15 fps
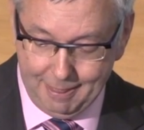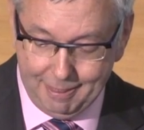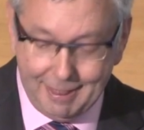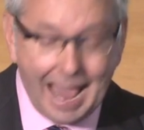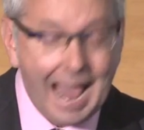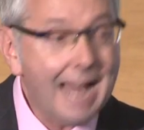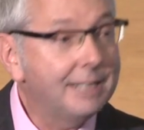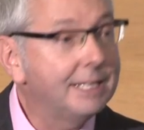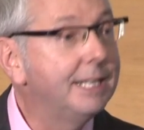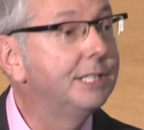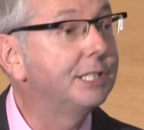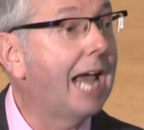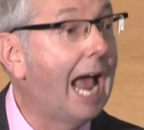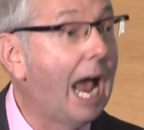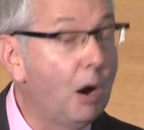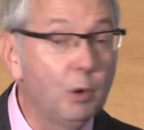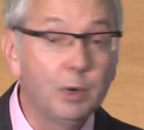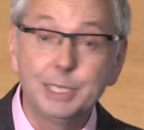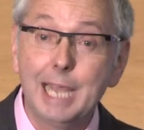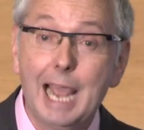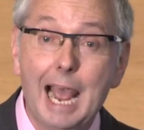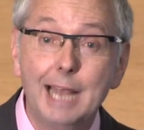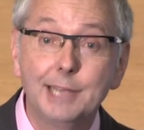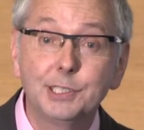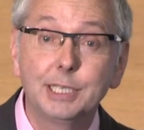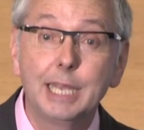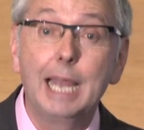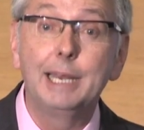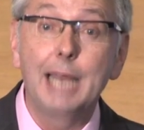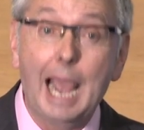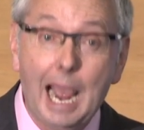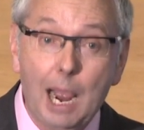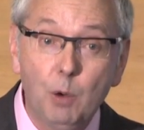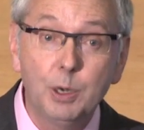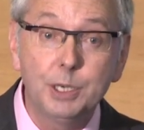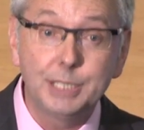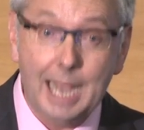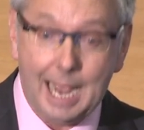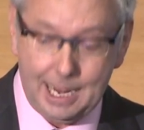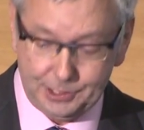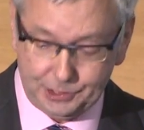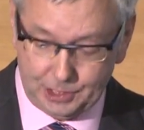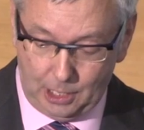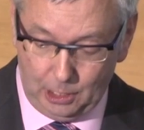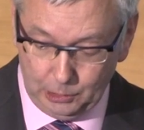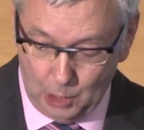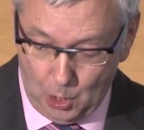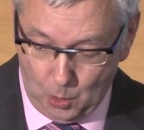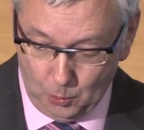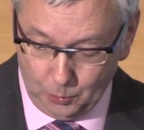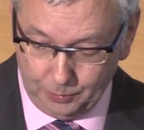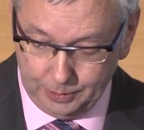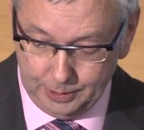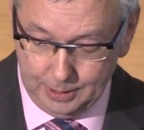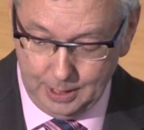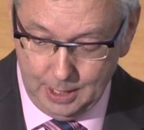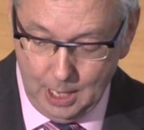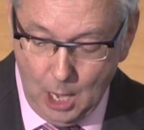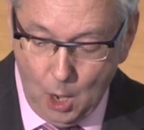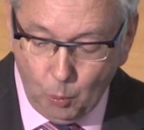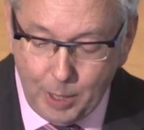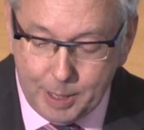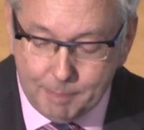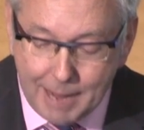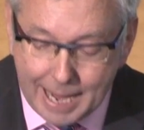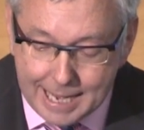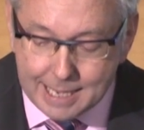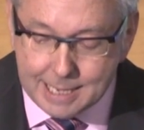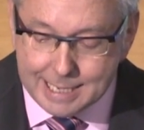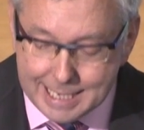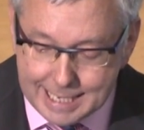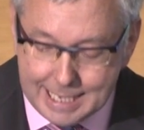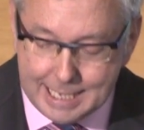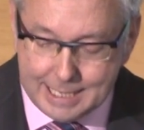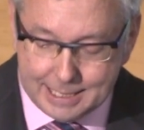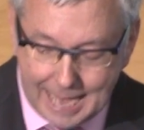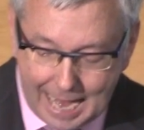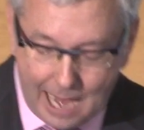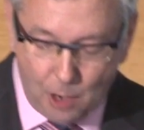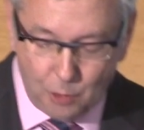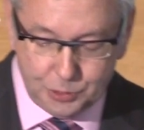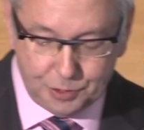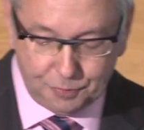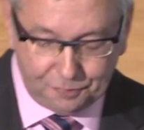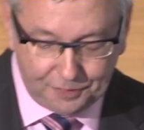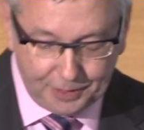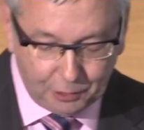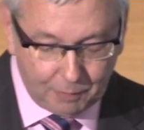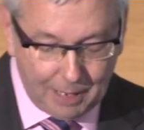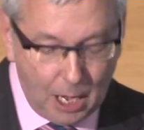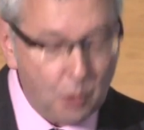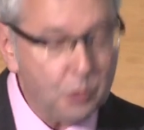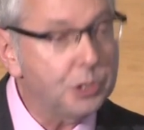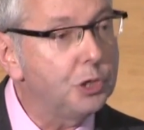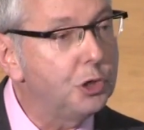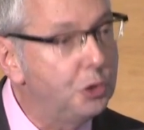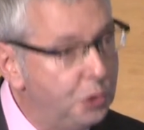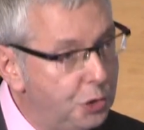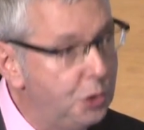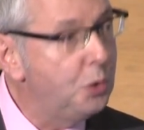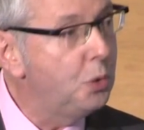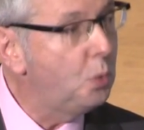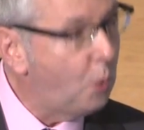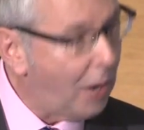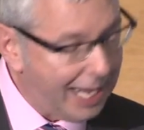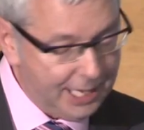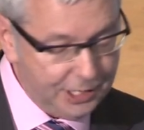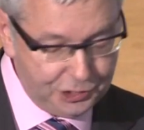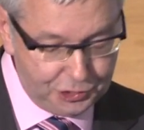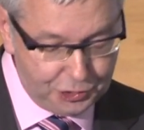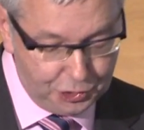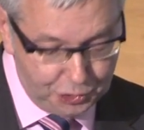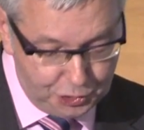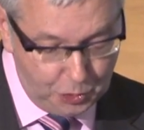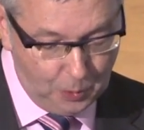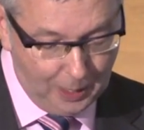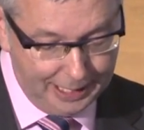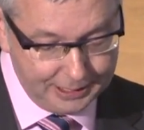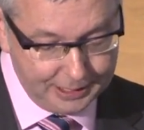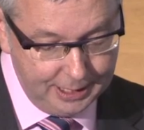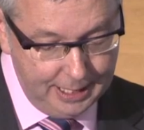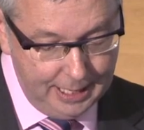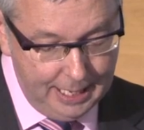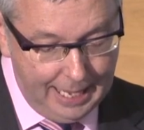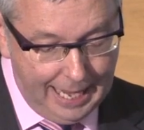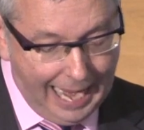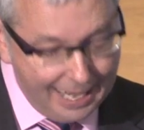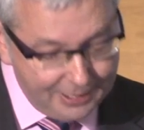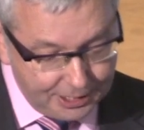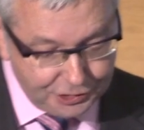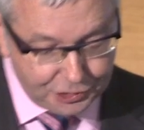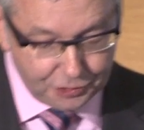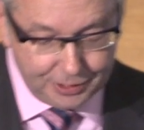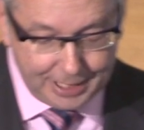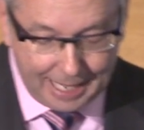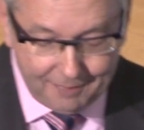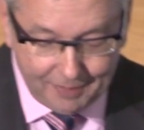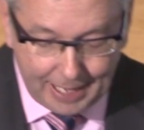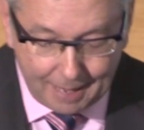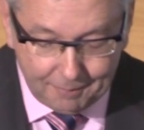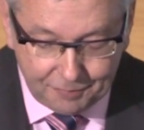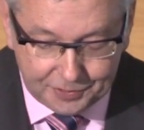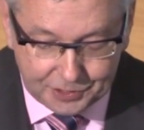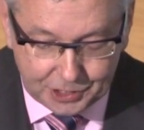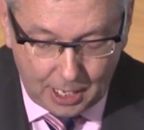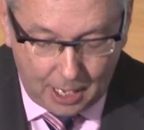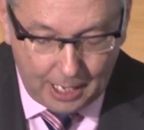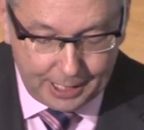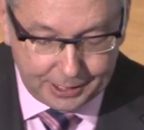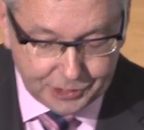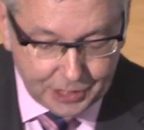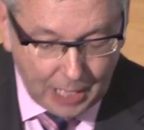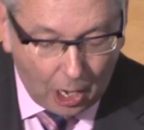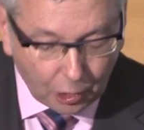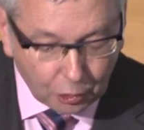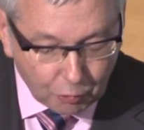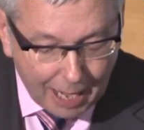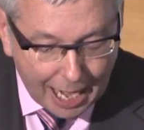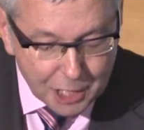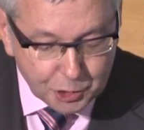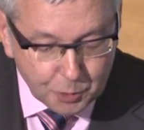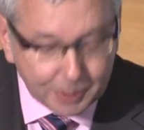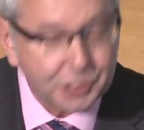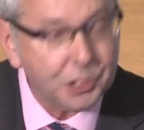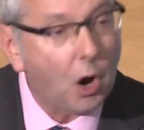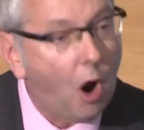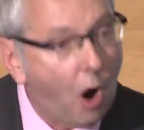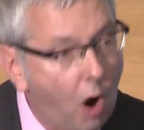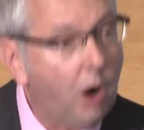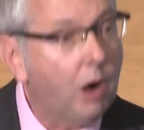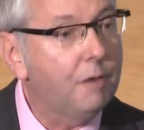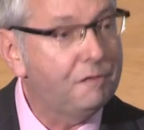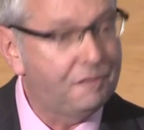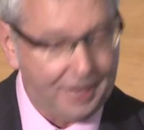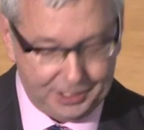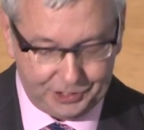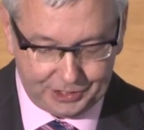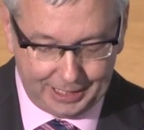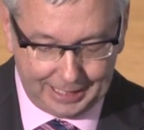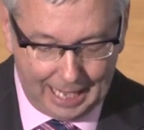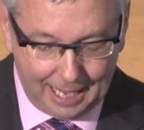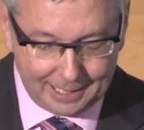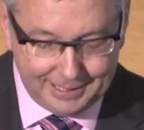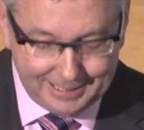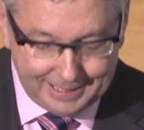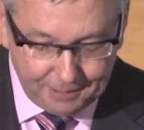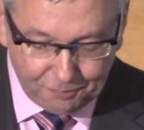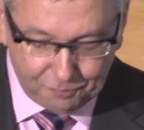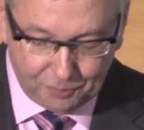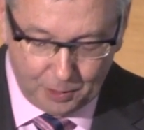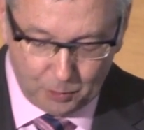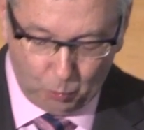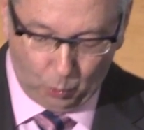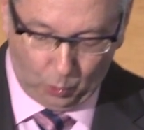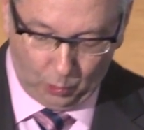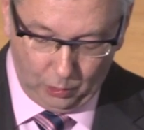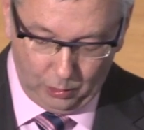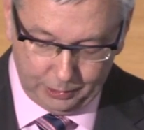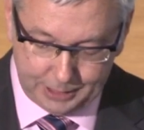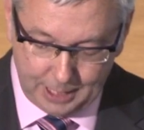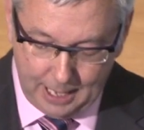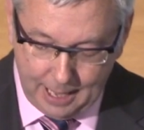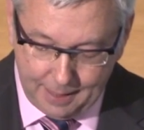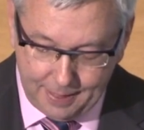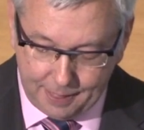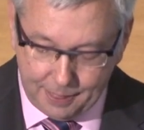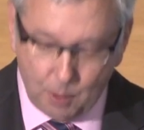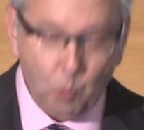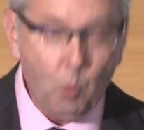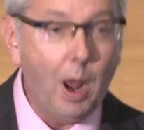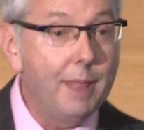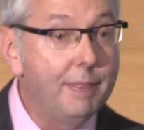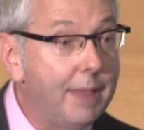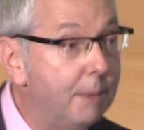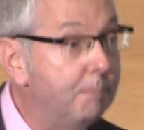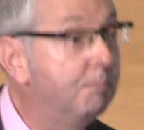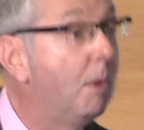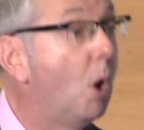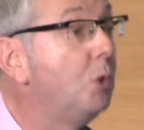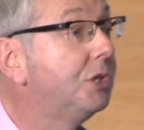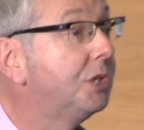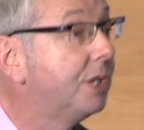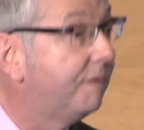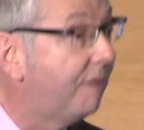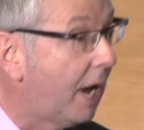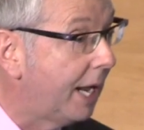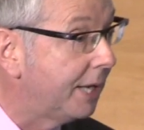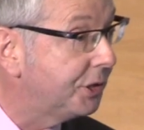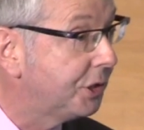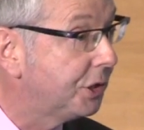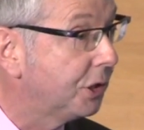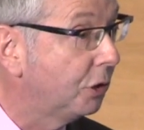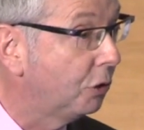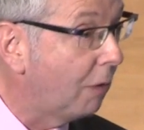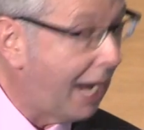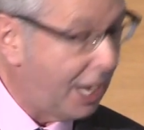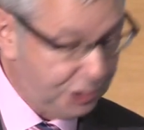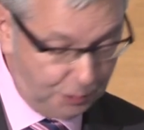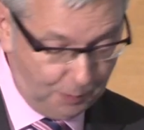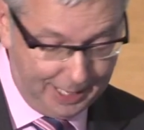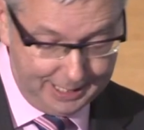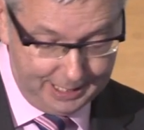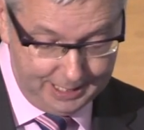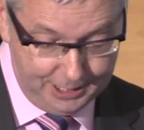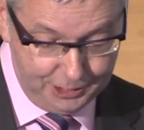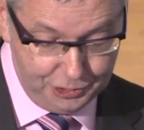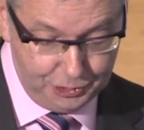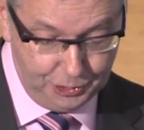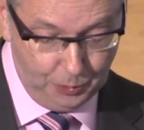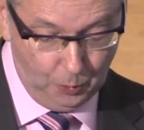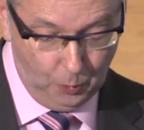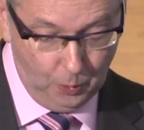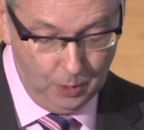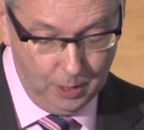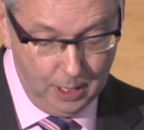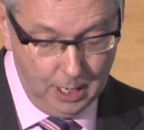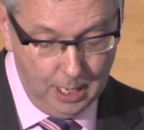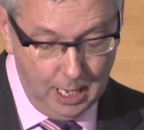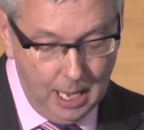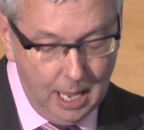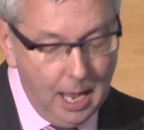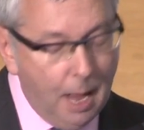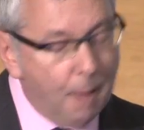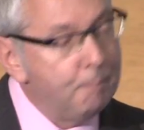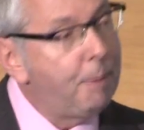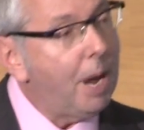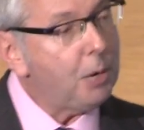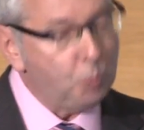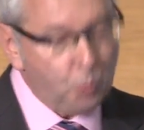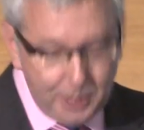That is our task and our task alone. We may need now to figure out new ways to do it. And as Sir David emphasized, our graduates are facing a different world than the one that most of us graduated into. But